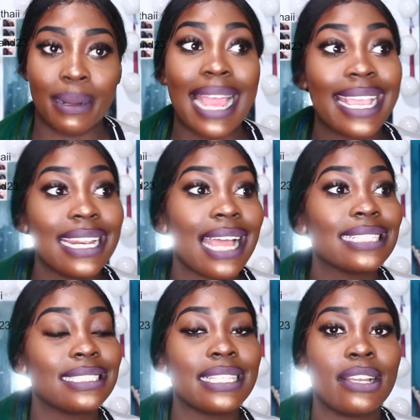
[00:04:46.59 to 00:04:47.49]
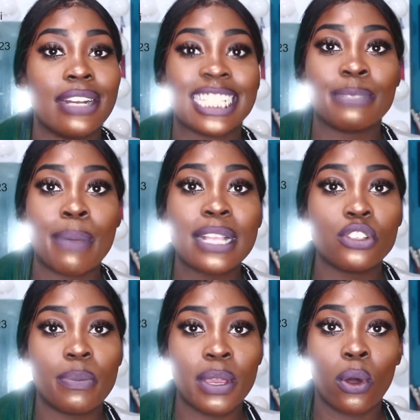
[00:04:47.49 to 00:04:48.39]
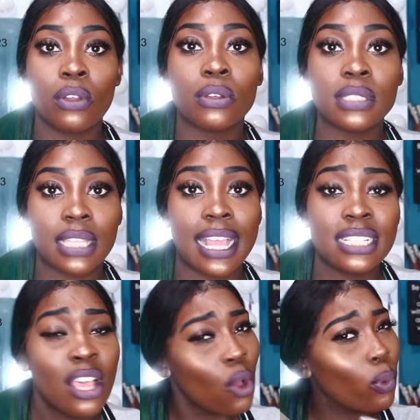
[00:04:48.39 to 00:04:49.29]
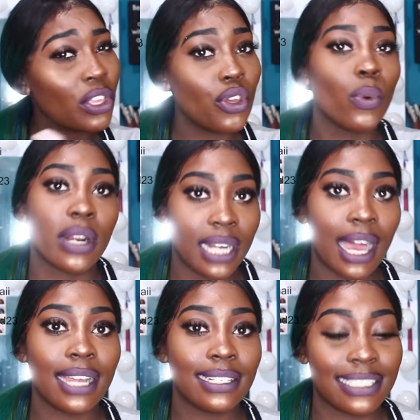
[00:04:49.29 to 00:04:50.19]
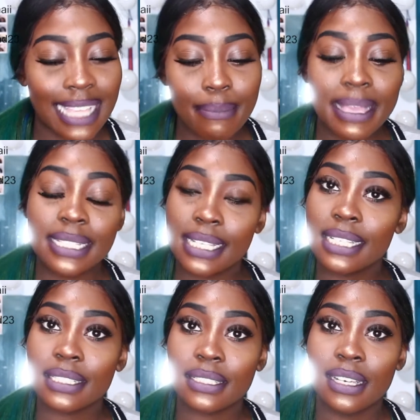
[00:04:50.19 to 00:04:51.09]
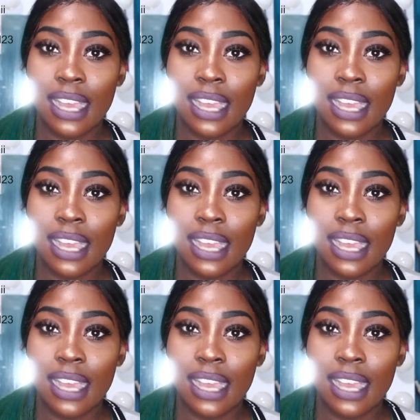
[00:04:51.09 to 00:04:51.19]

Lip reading: But I cannot sit there and expect you to be all those things when you are not. Does that make sense?